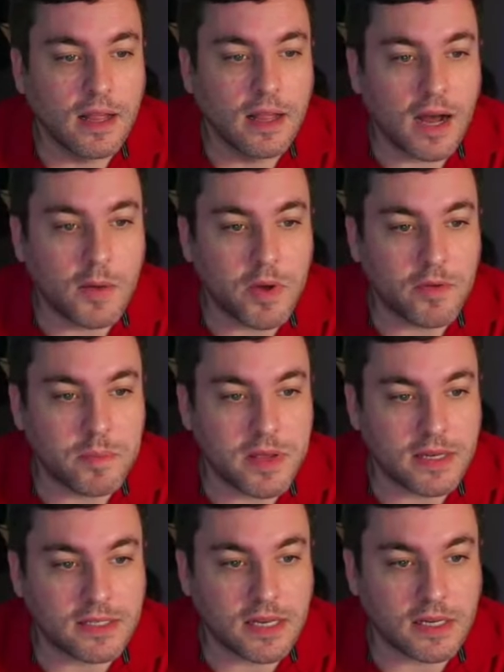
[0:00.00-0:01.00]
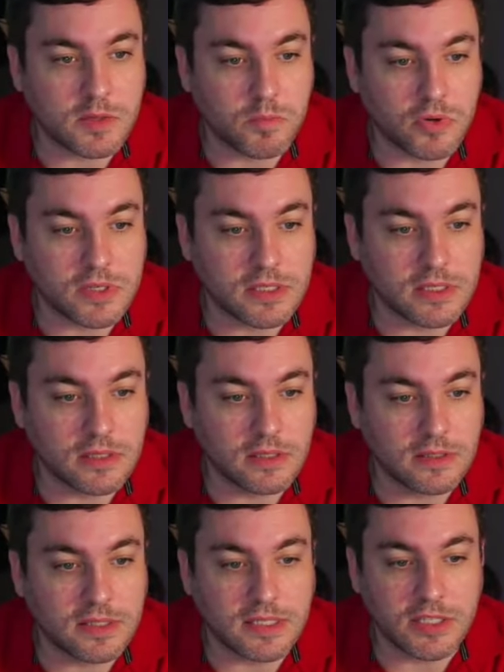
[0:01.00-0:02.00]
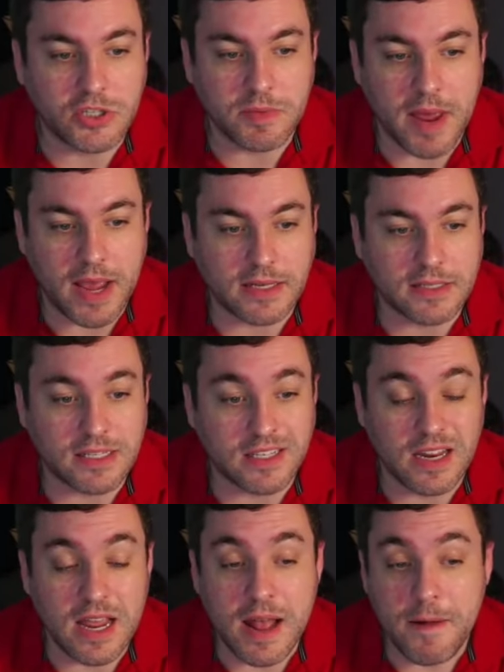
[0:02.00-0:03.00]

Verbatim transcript: Um, we have PSX Brazil, CG Magazine.